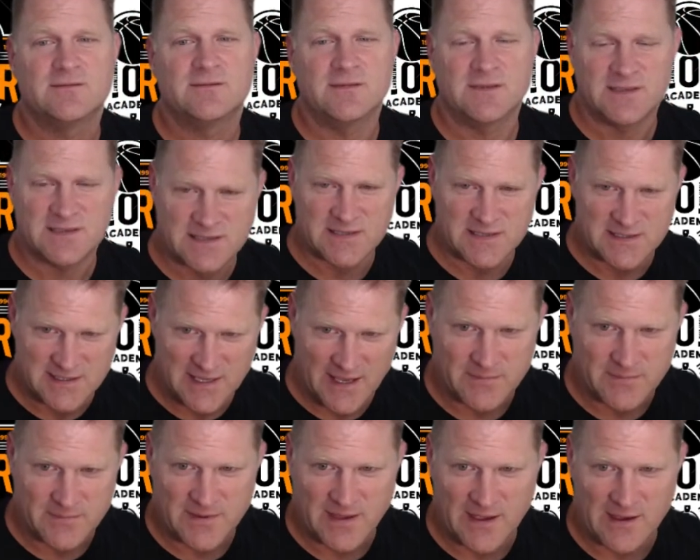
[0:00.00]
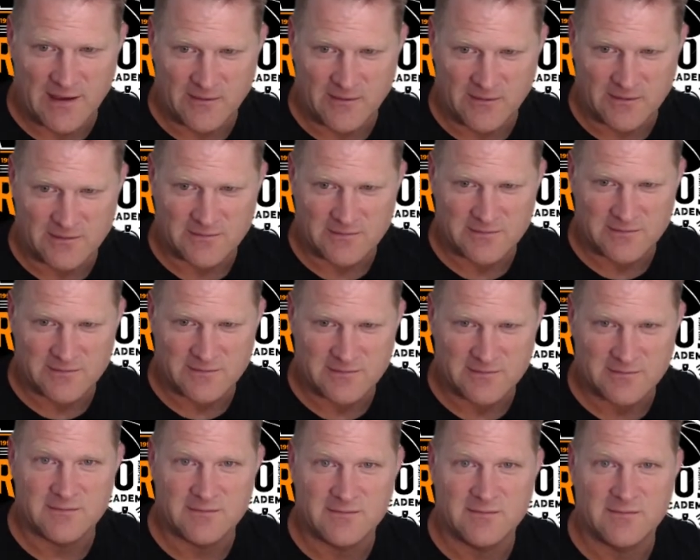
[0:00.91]
Step down,
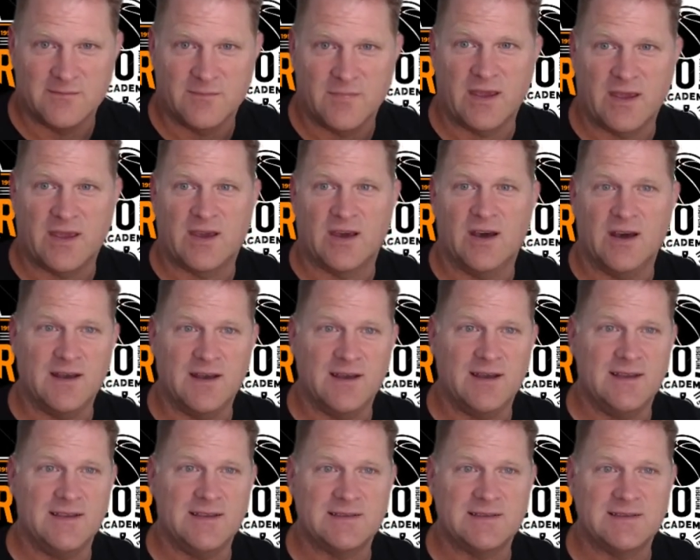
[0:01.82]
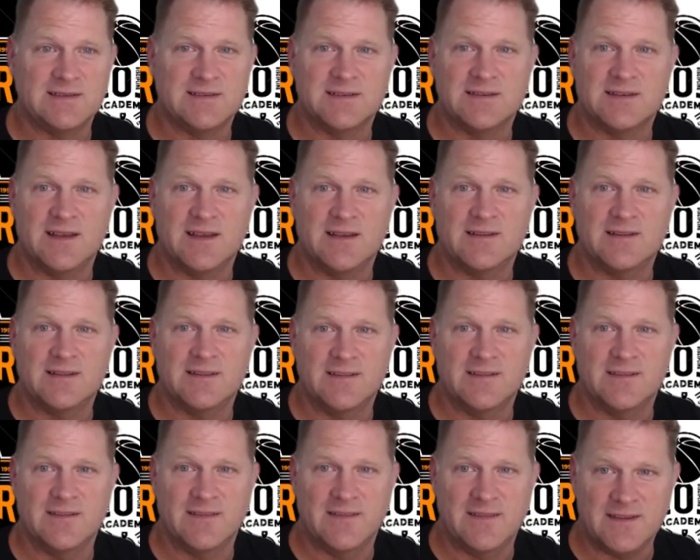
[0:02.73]
because
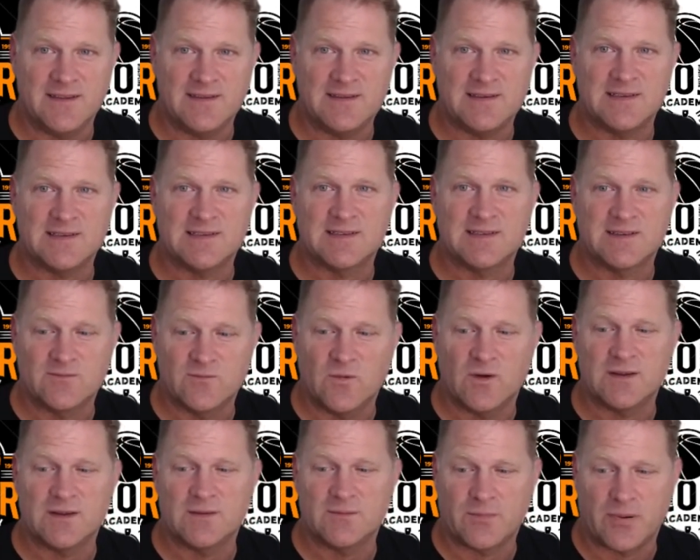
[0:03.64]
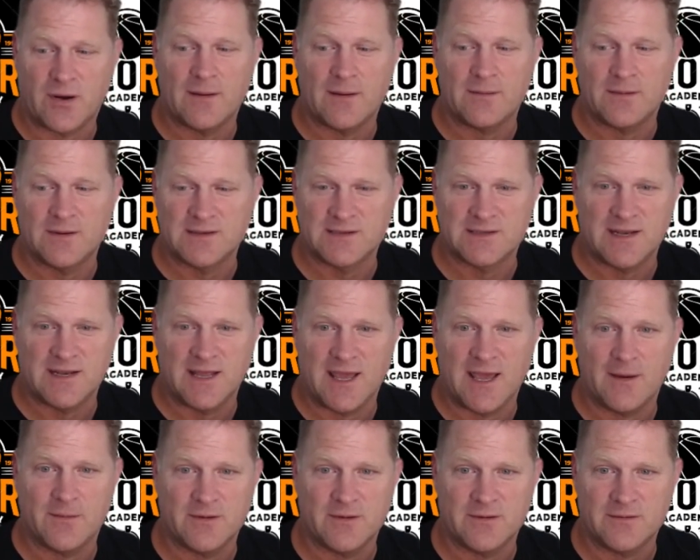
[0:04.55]
this is what probably is going to
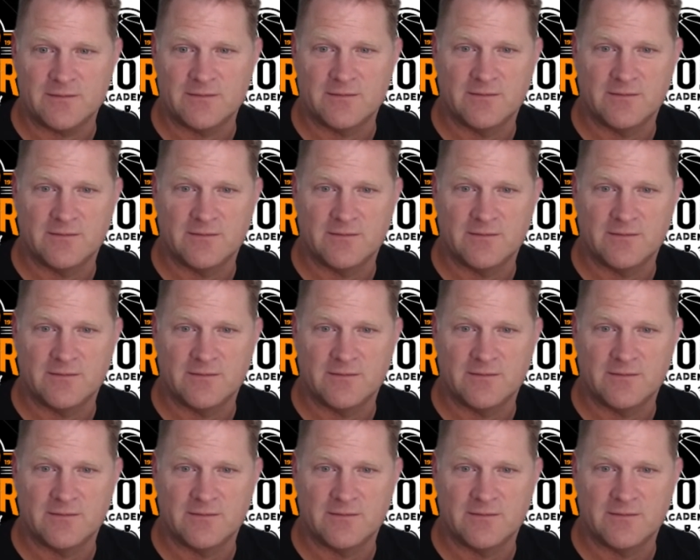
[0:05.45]
happen.